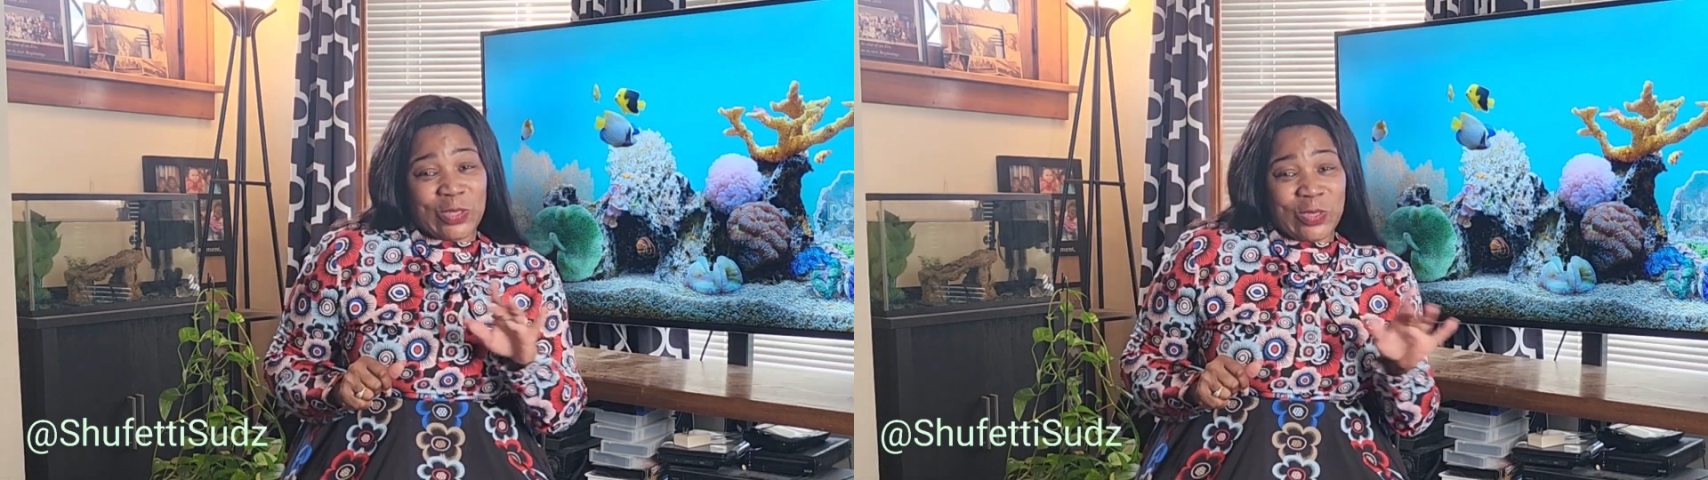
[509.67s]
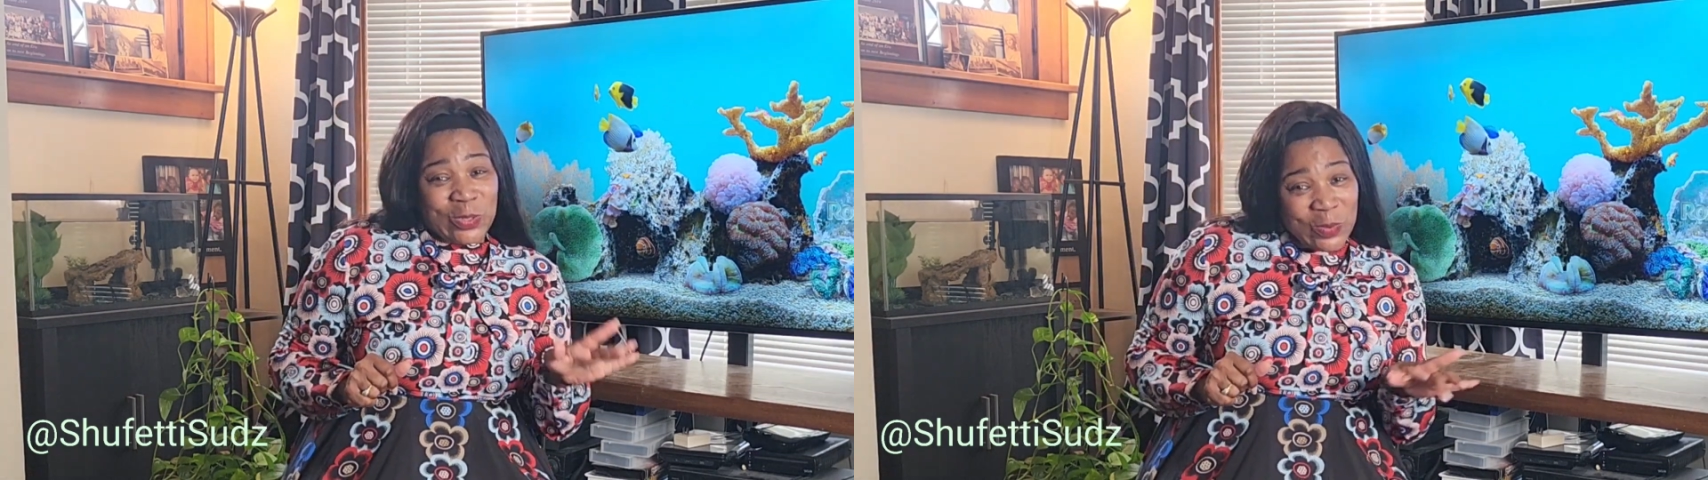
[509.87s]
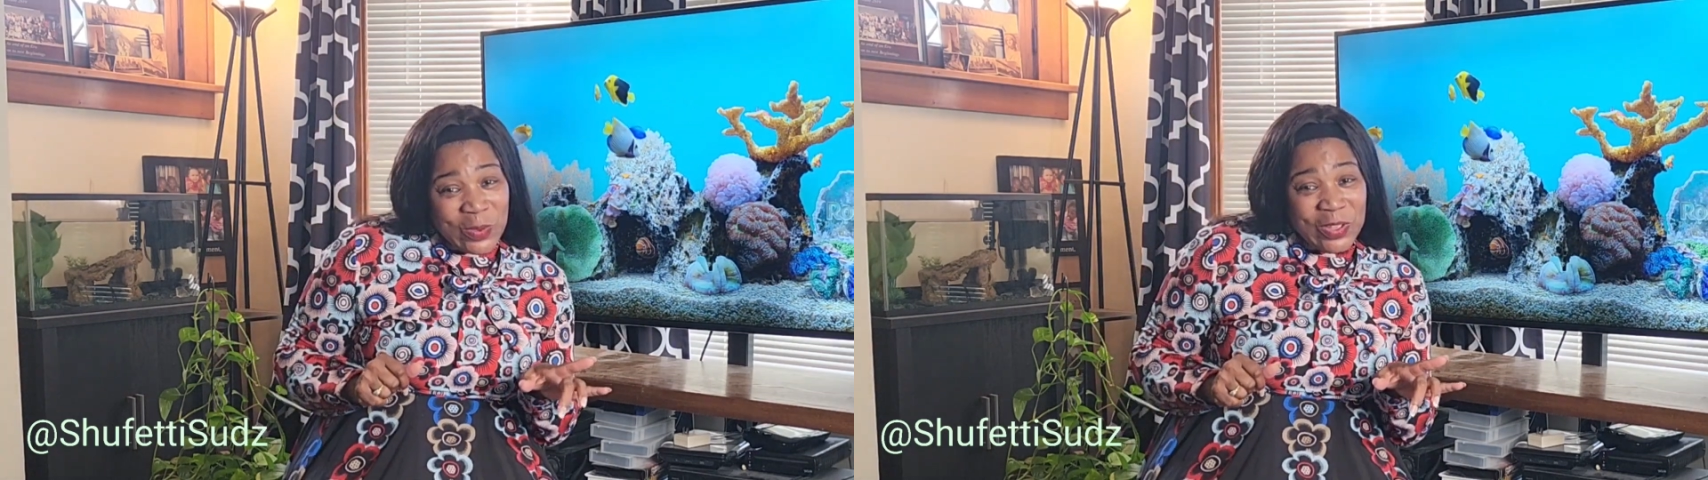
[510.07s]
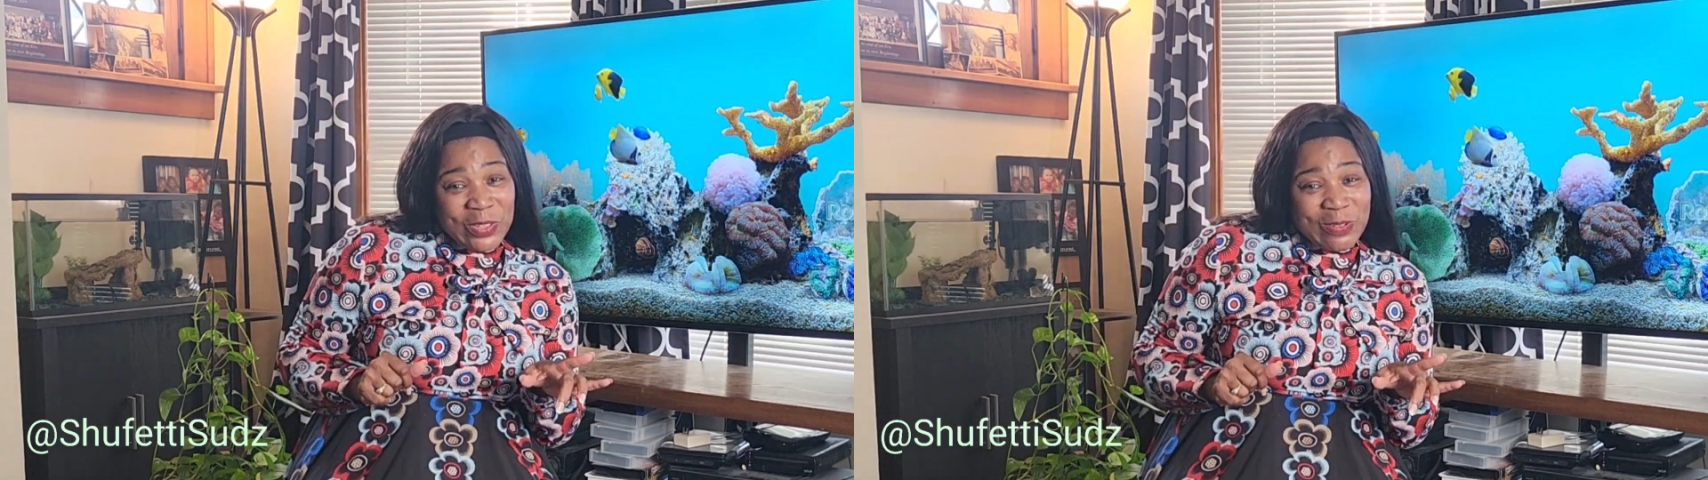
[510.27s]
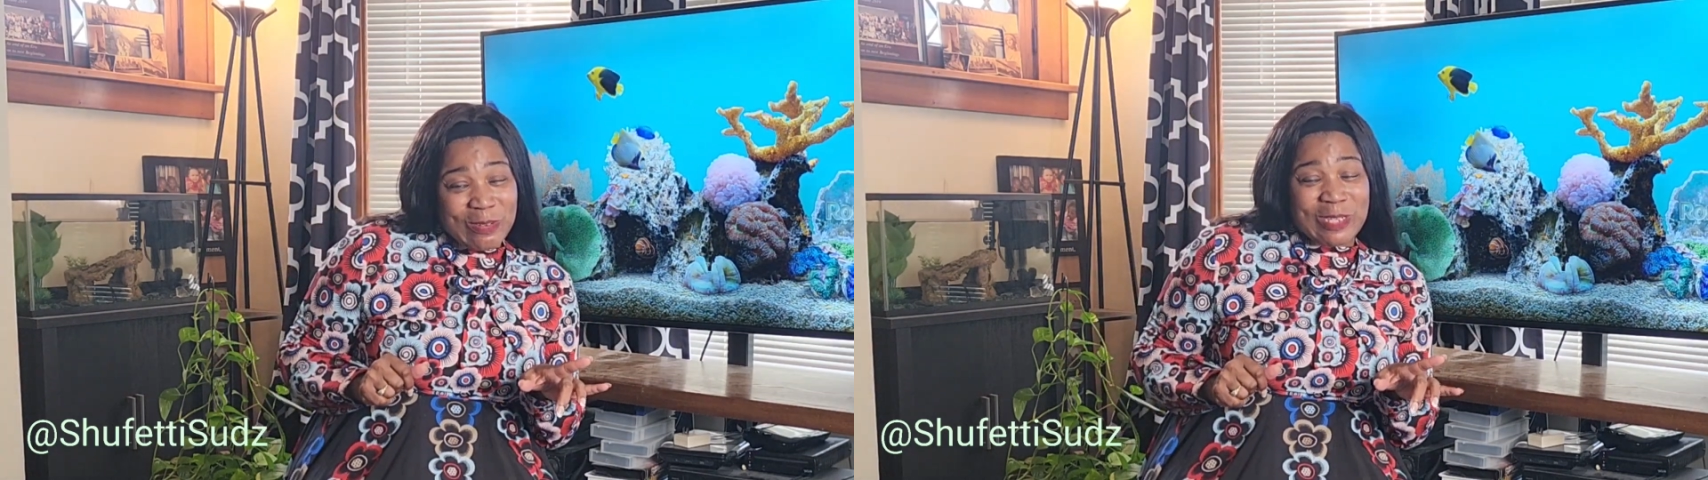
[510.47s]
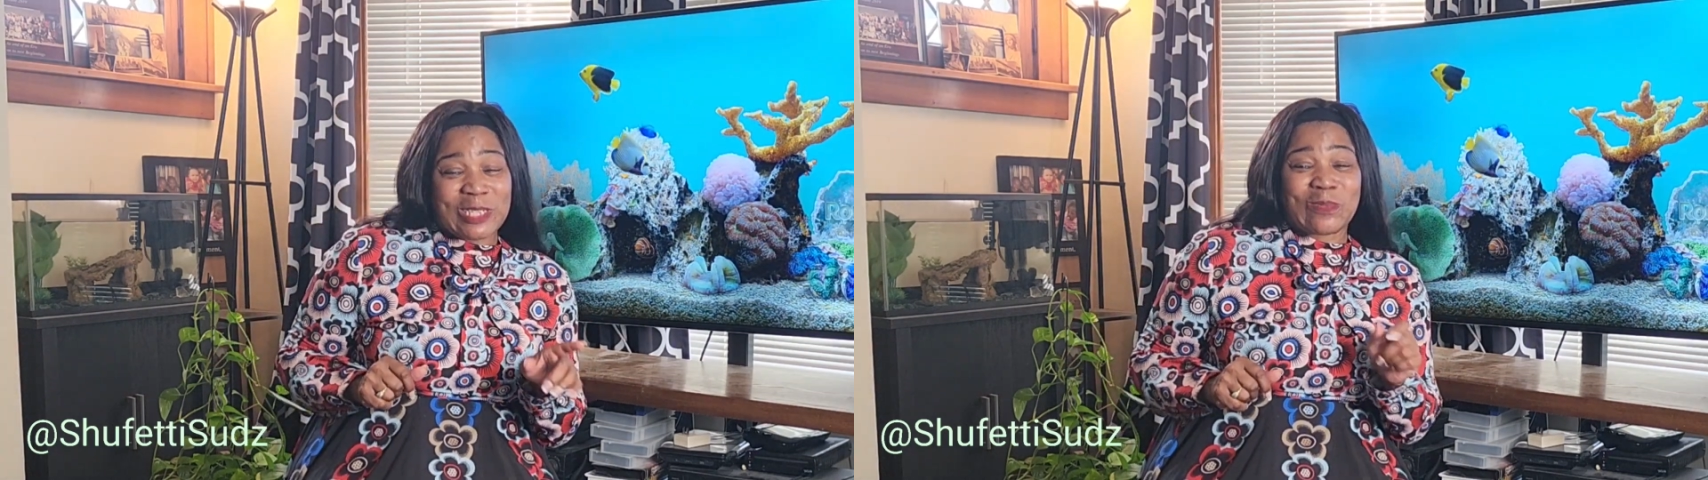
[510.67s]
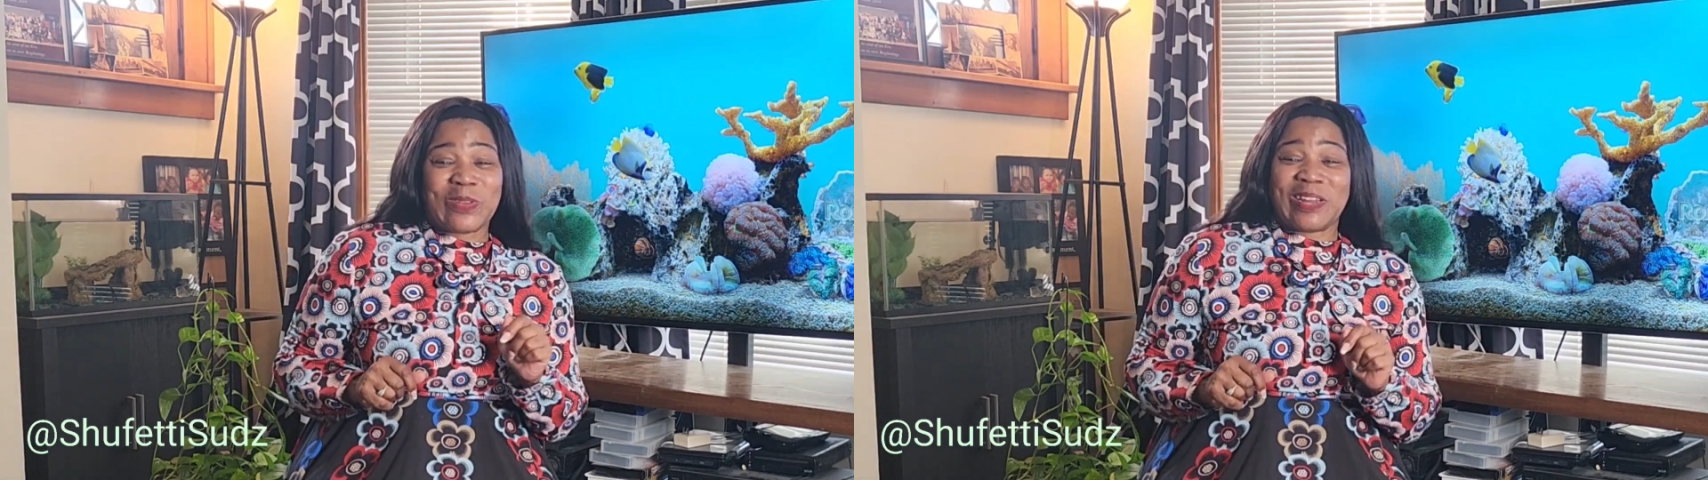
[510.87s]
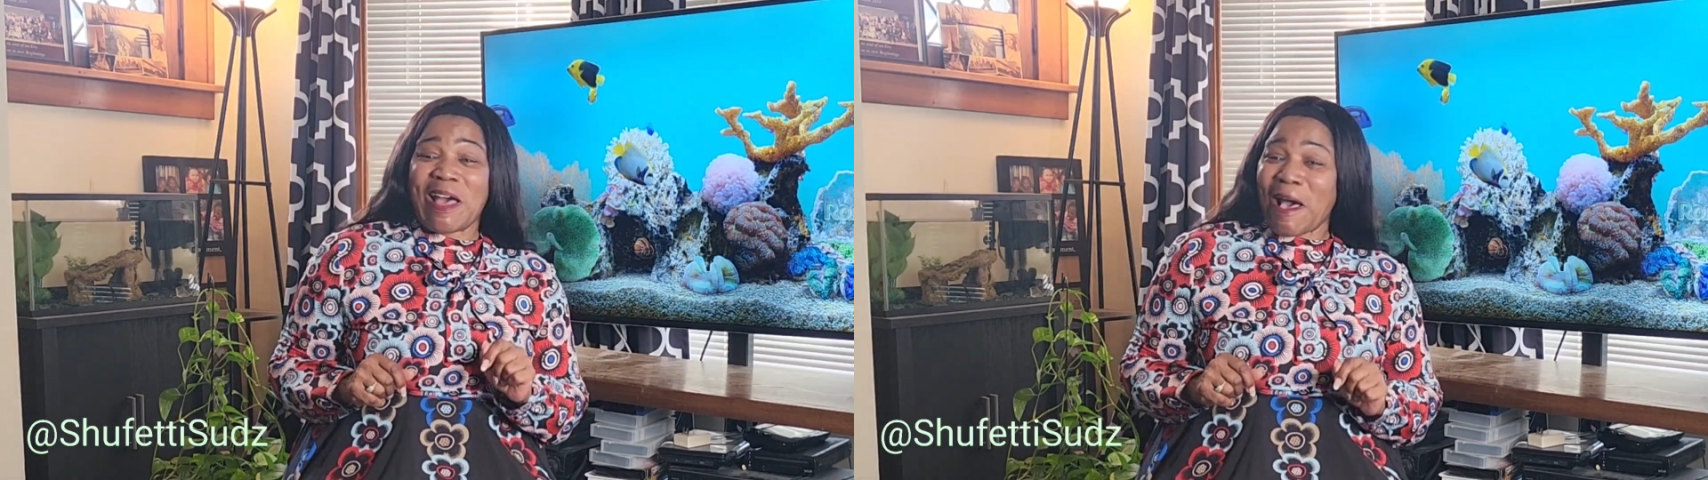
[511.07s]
you can use sweet